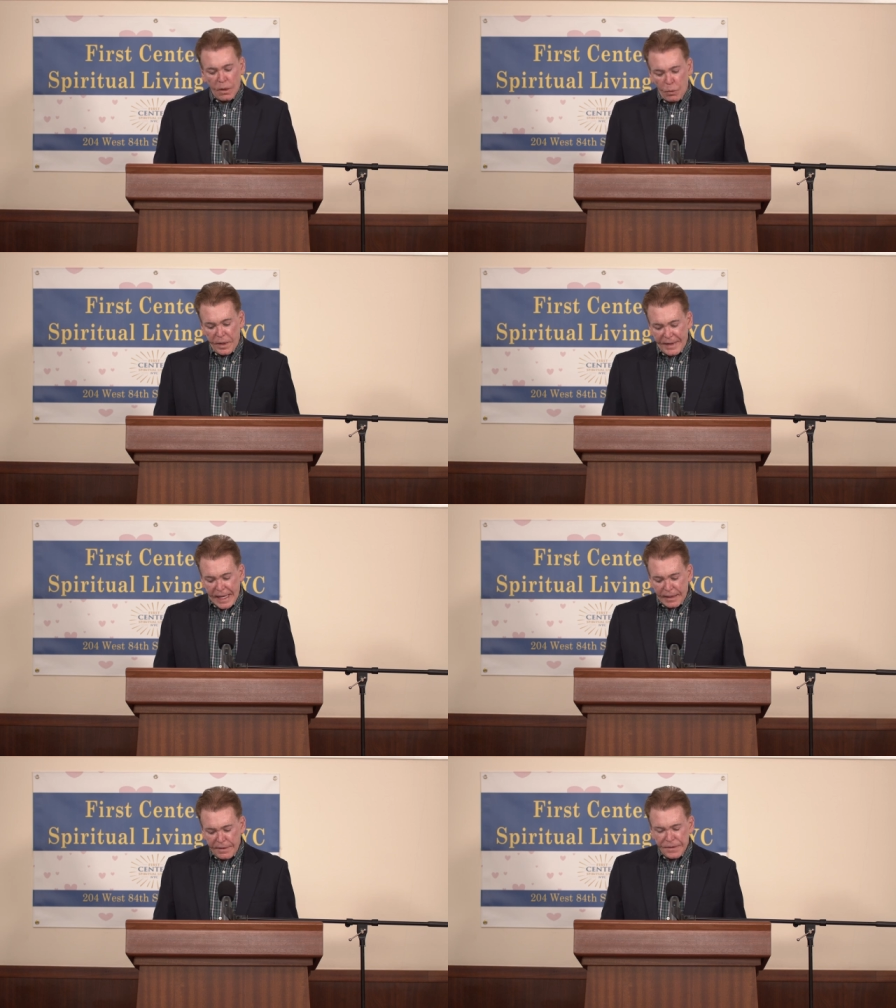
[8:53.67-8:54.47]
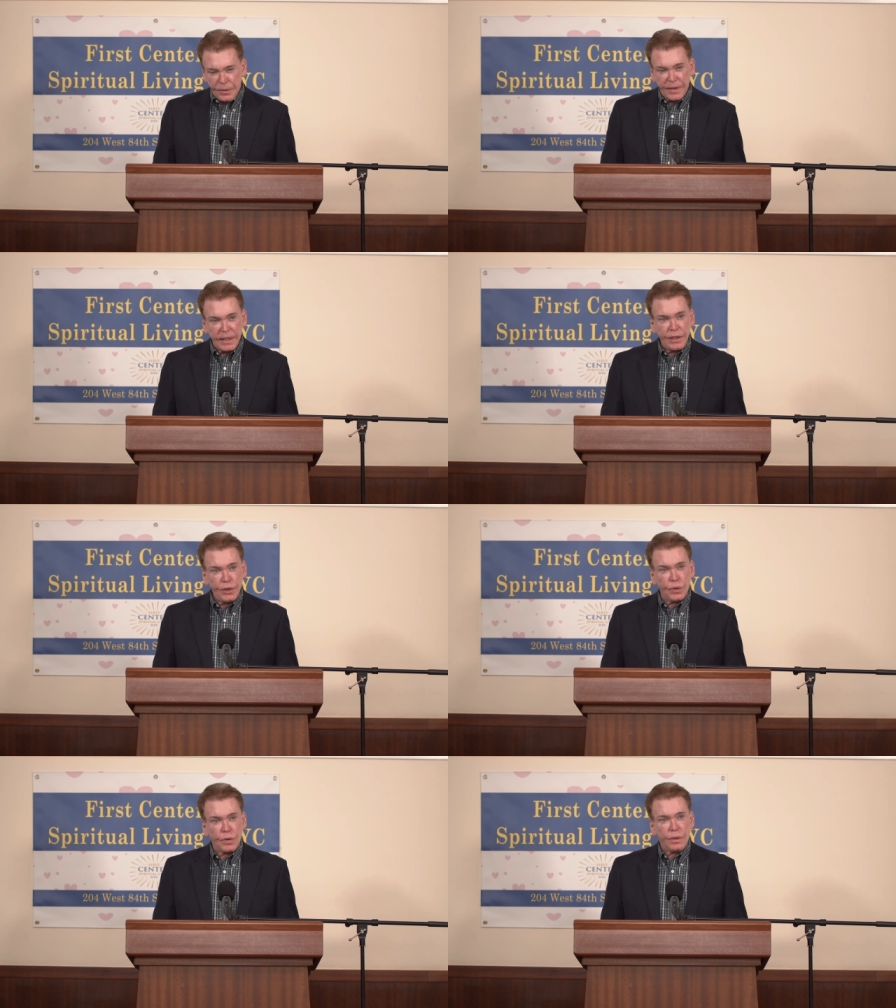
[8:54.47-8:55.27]
when that lives within
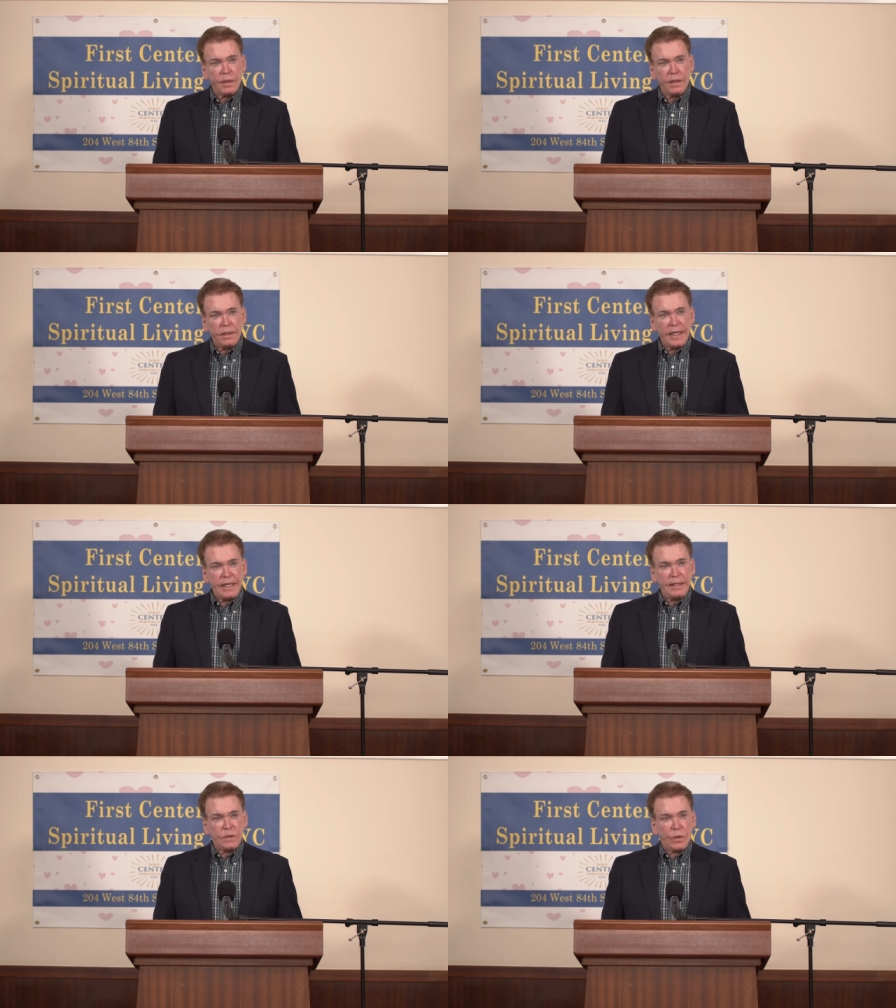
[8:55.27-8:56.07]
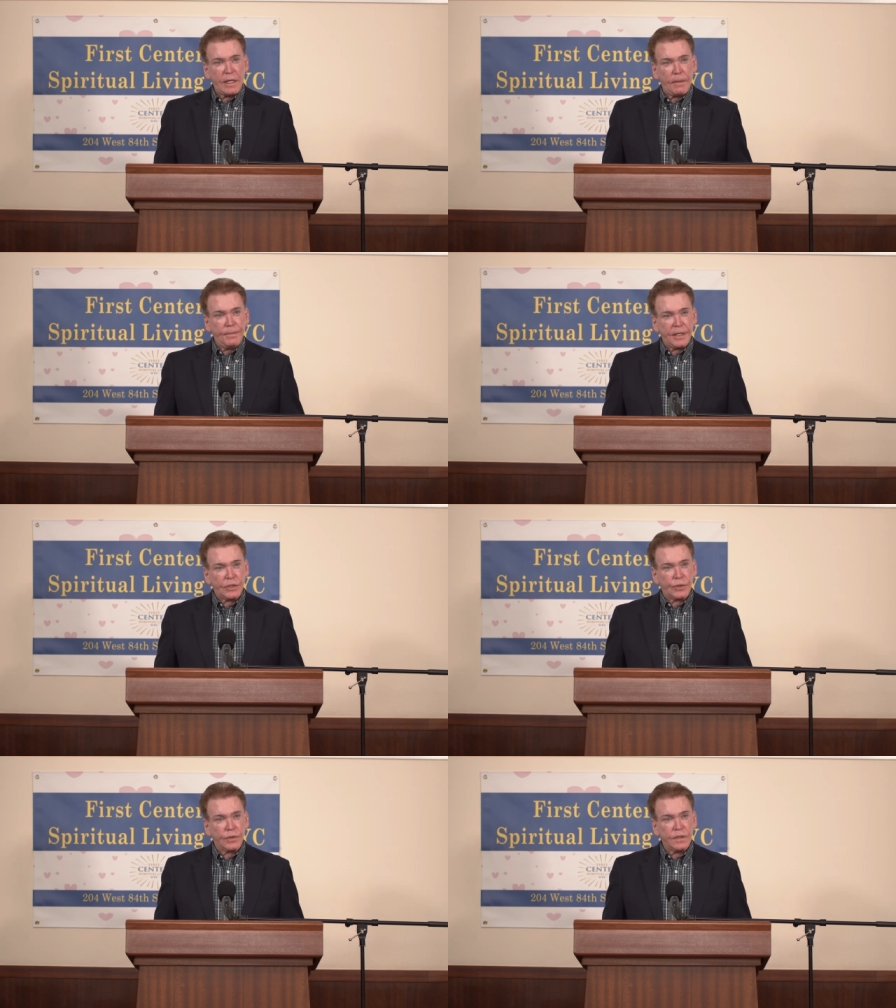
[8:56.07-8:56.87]
you, that is what
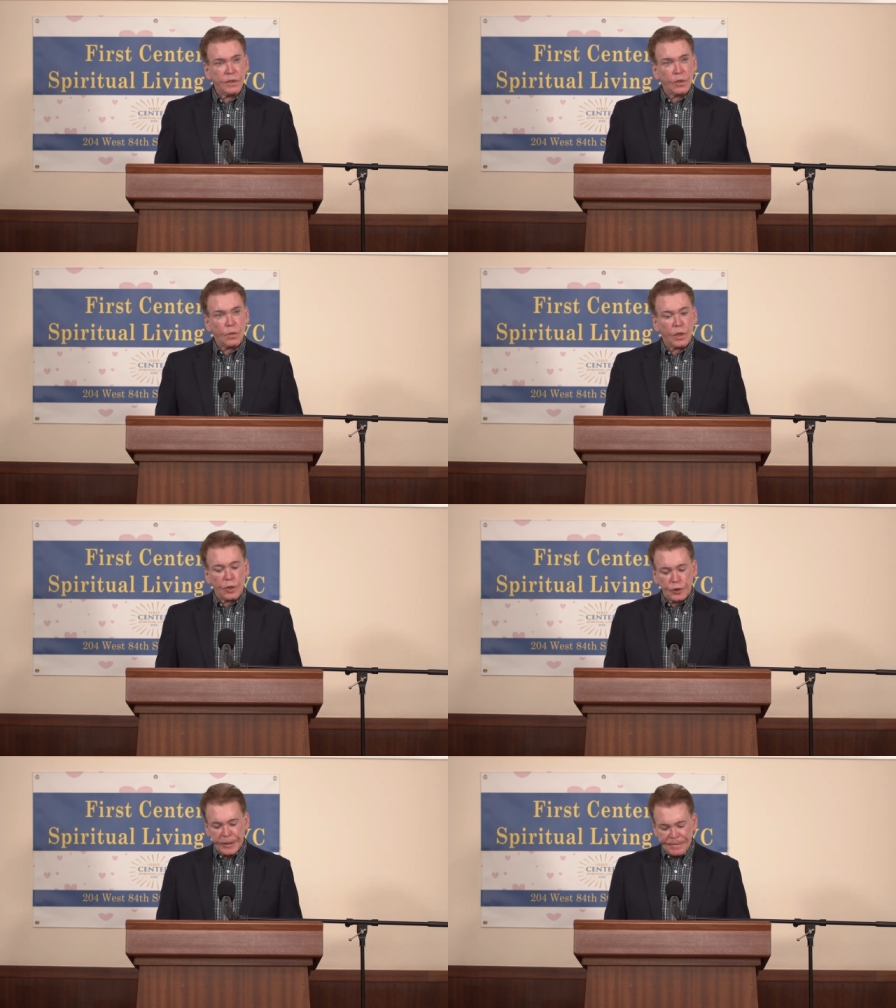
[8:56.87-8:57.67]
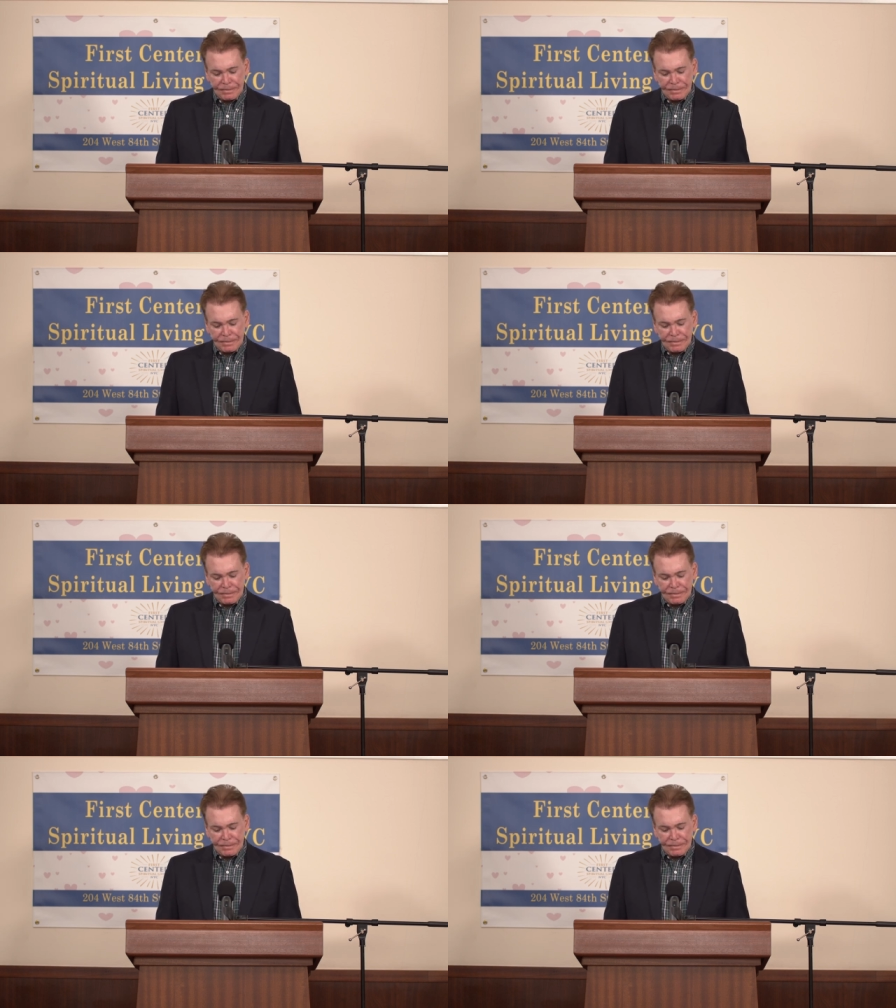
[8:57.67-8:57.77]
outpictures in your world.